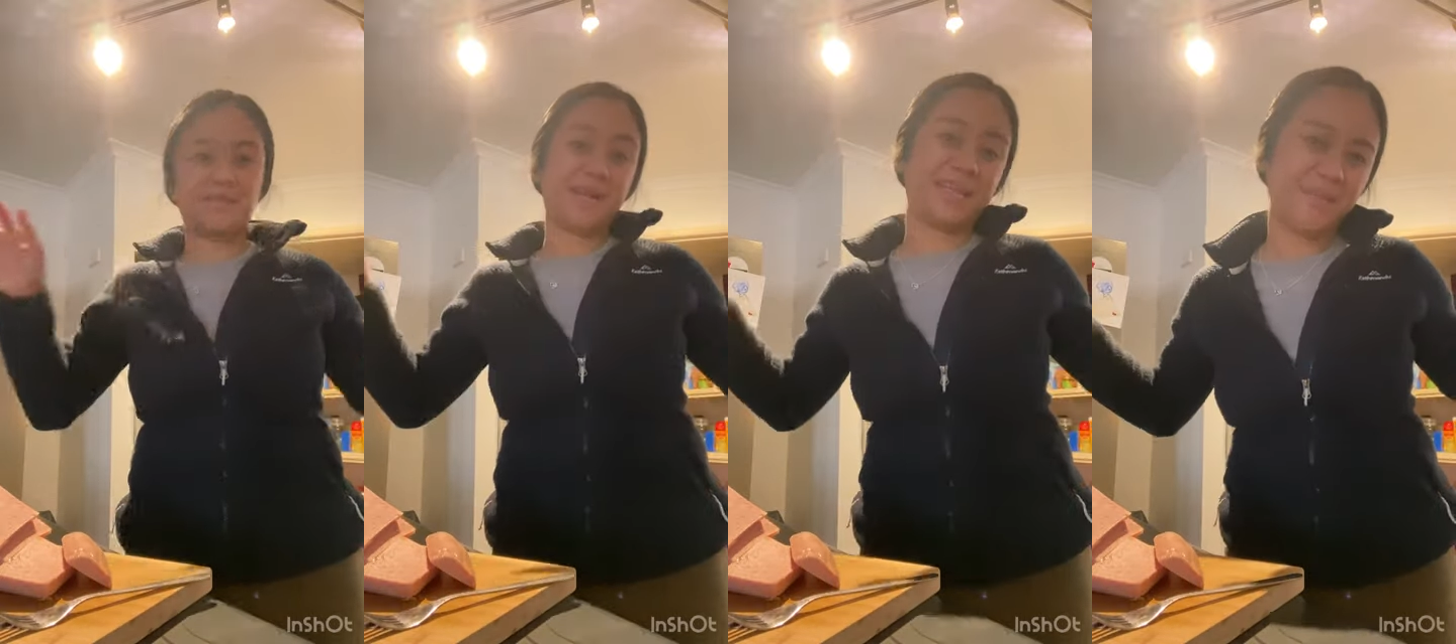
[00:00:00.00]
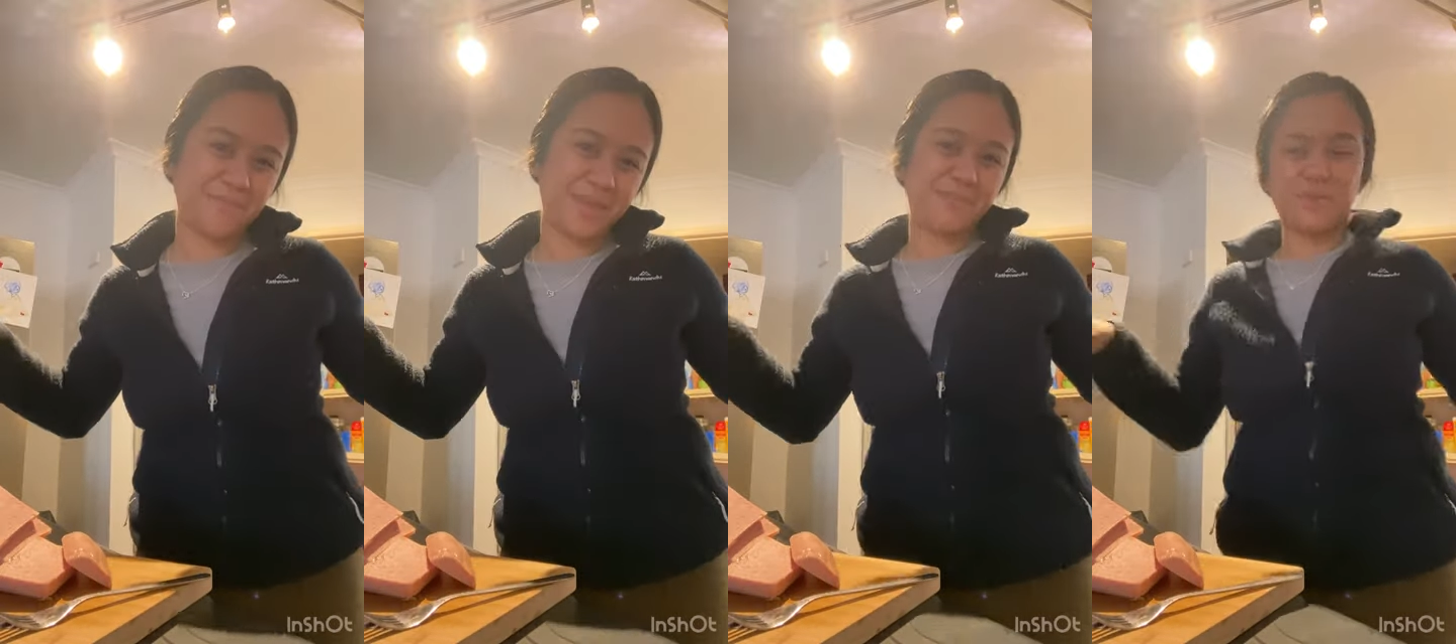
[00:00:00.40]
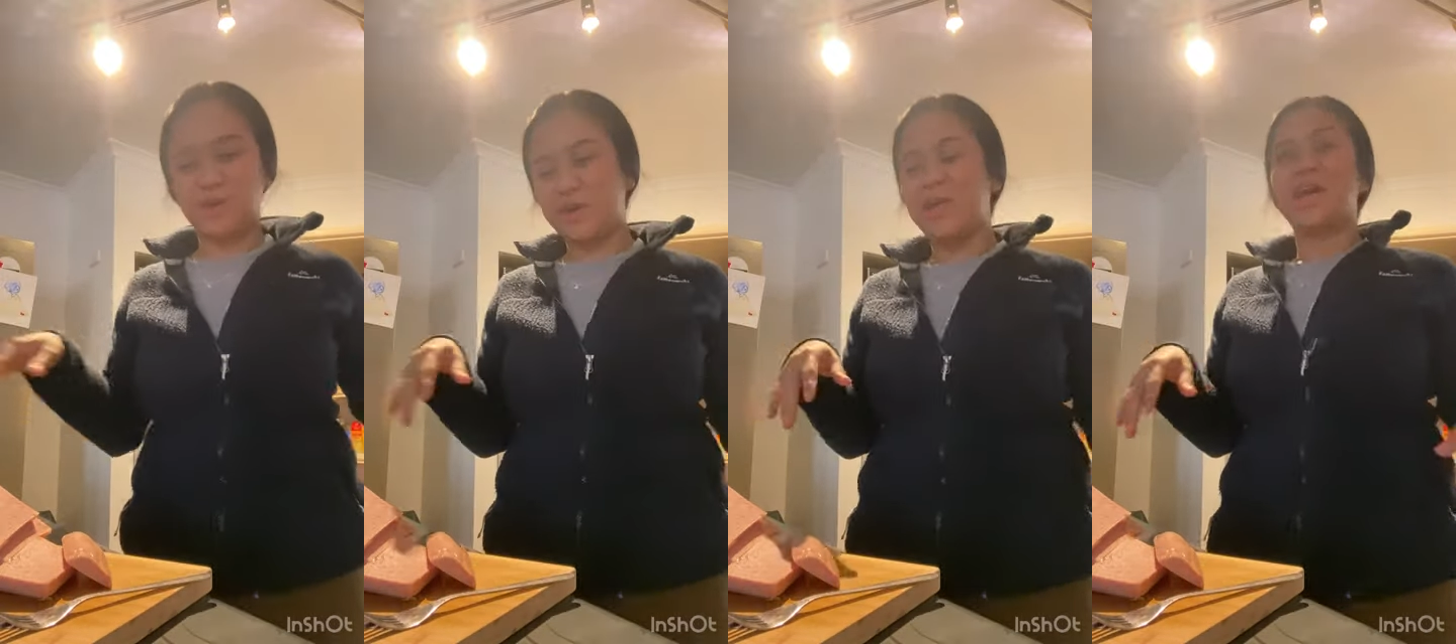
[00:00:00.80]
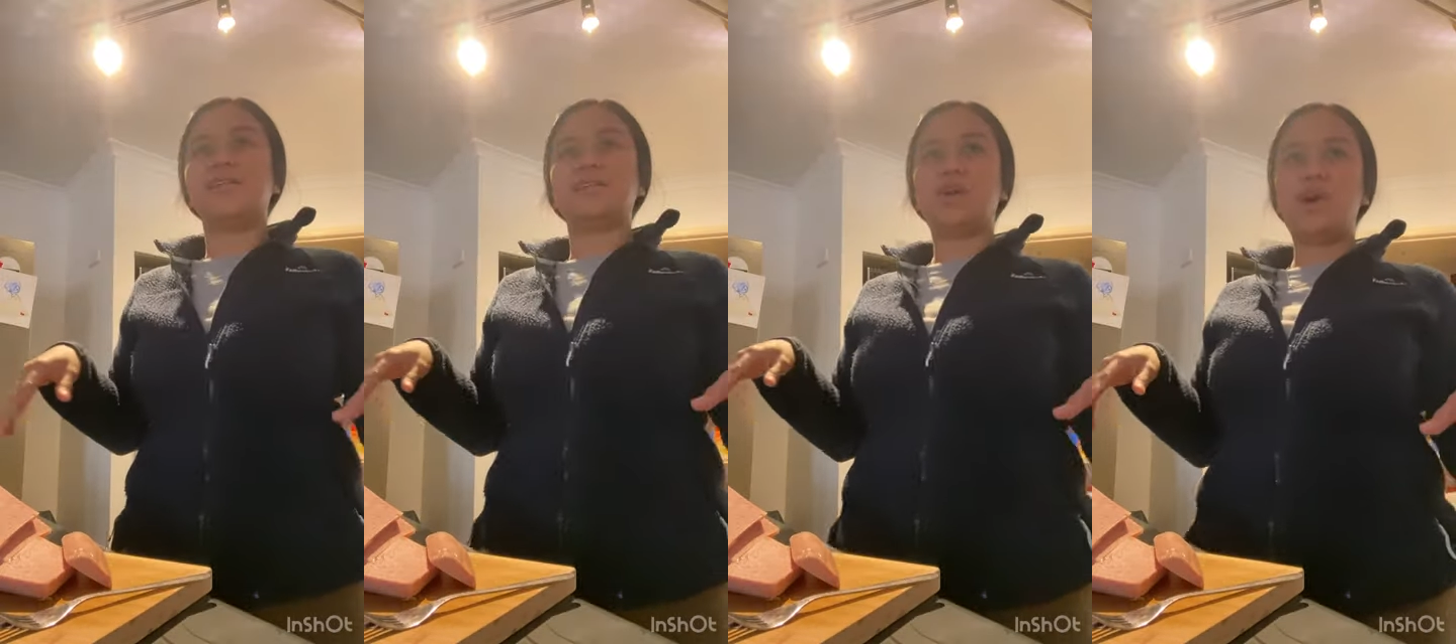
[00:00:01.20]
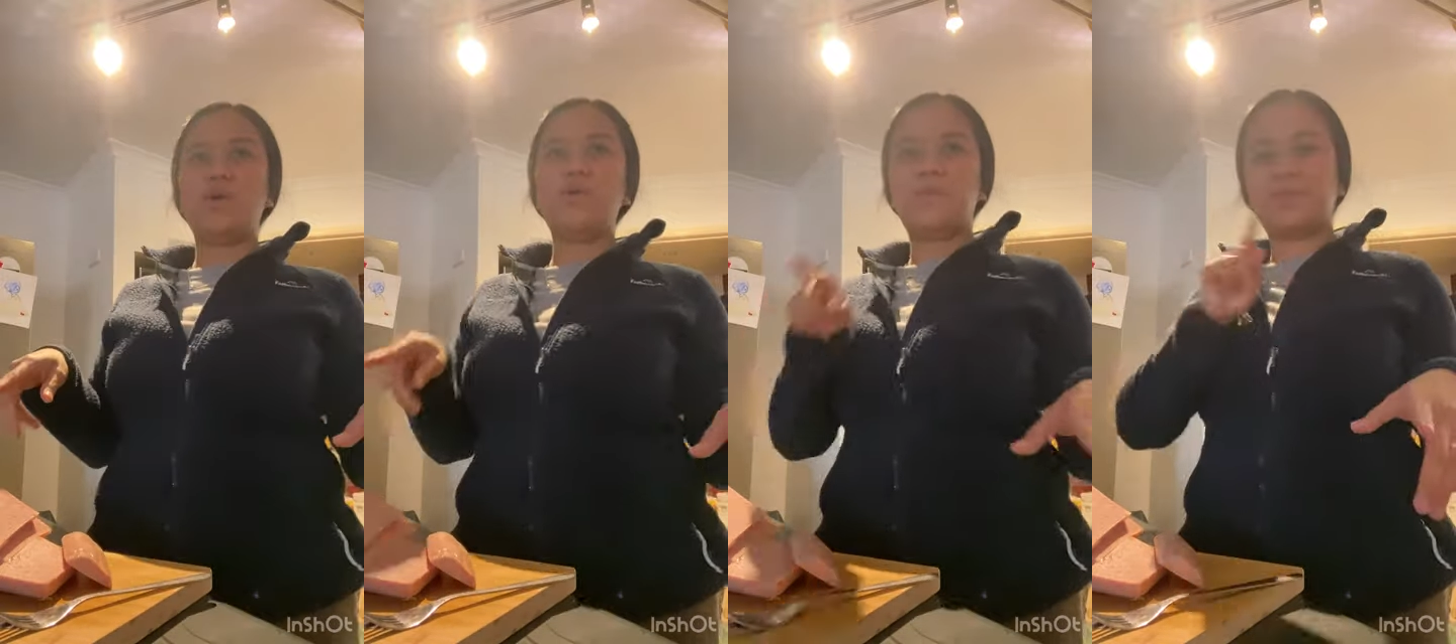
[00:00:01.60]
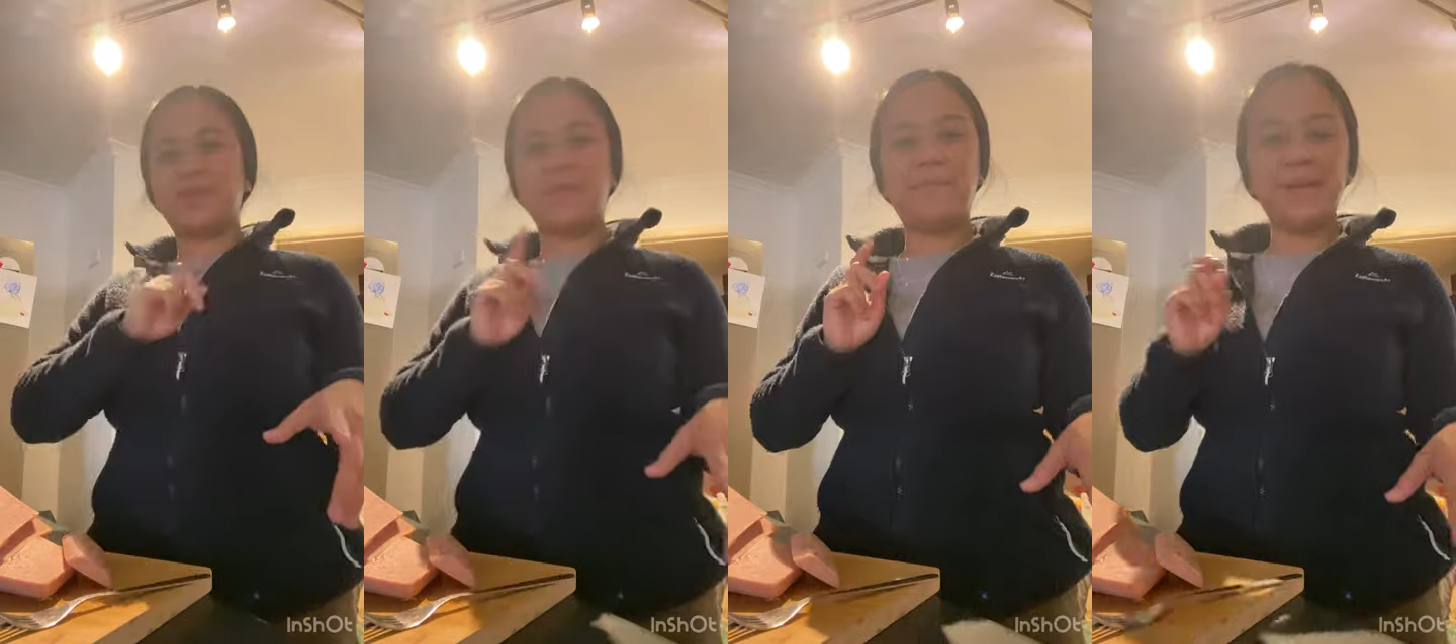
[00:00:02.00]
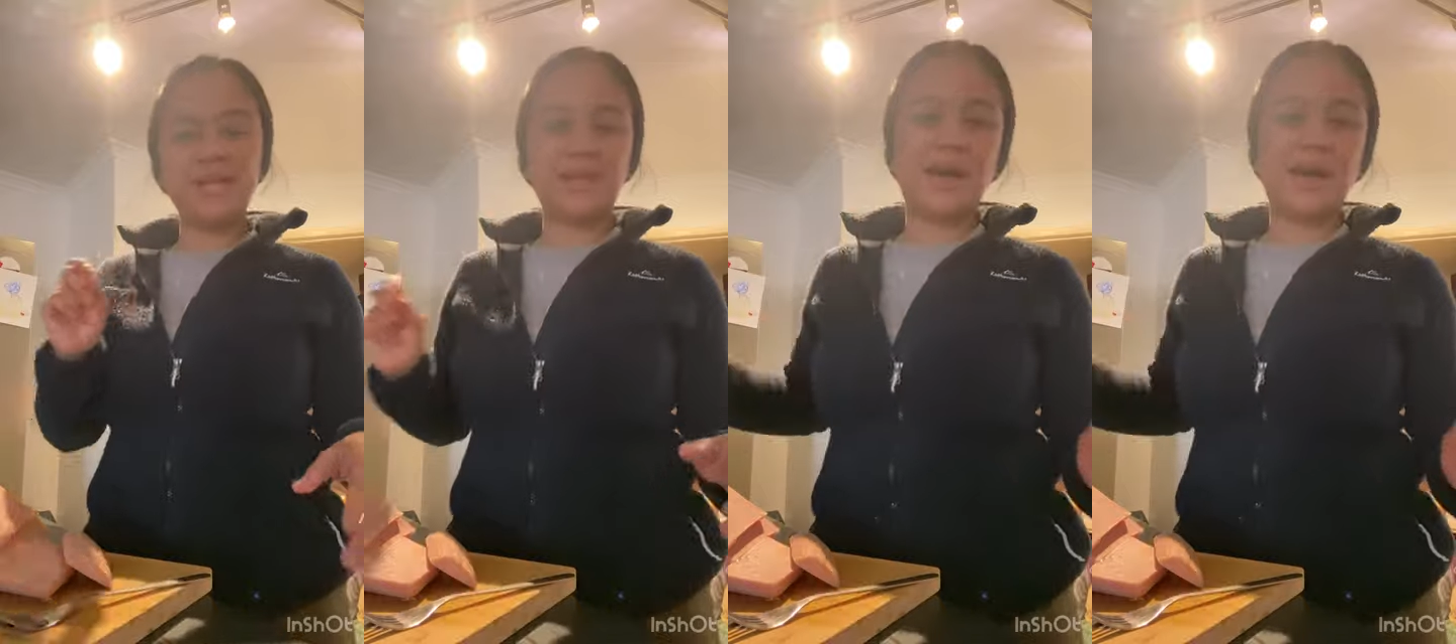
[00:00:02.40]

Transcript: Mag-tip-tip ko. So, tigpalit.